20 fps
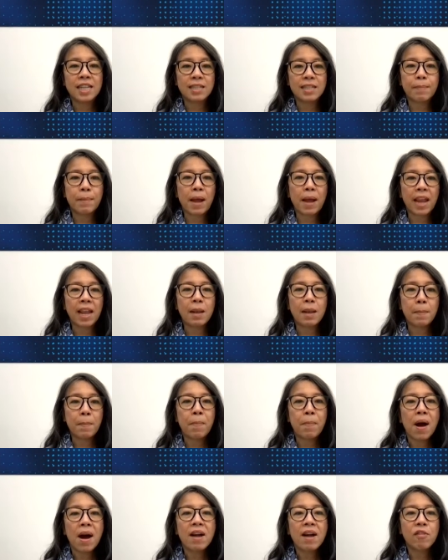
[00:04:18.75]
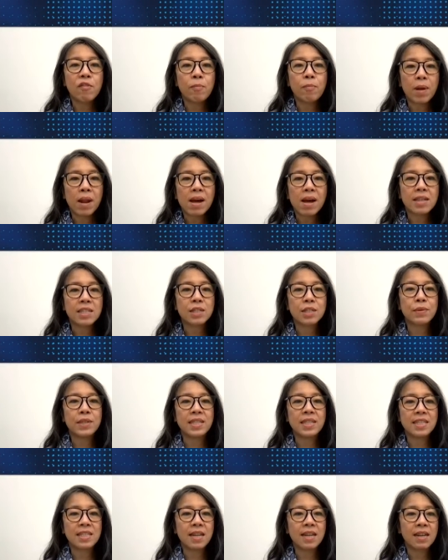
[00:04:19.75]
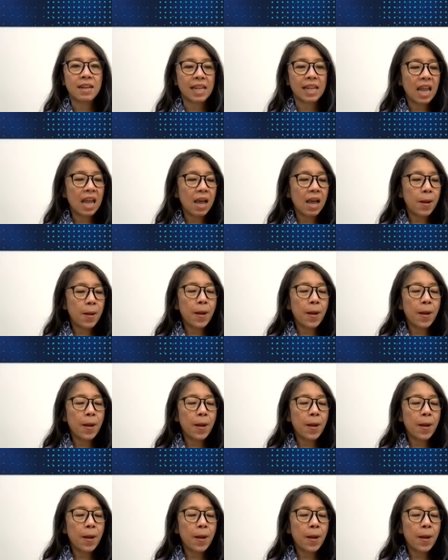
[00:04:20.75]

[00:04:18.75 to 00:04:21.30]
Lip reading: There's 8 part of plants, which is the